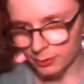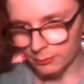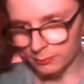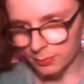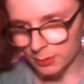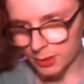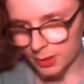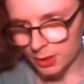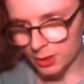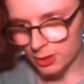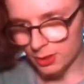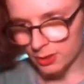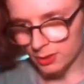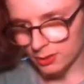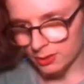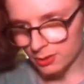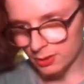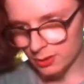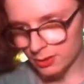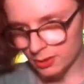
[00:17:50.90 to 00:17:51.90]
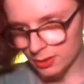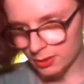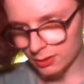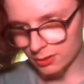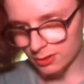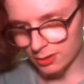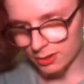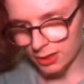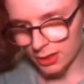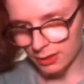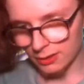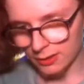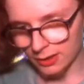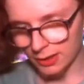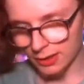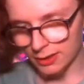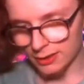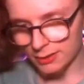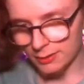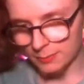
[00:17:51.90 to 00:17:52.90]
But Shin sits there
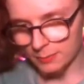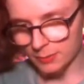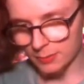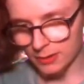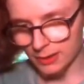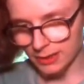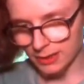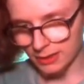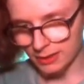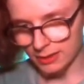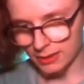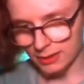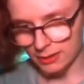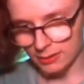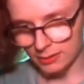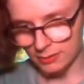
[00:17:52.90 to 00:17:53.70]
staring at his plate.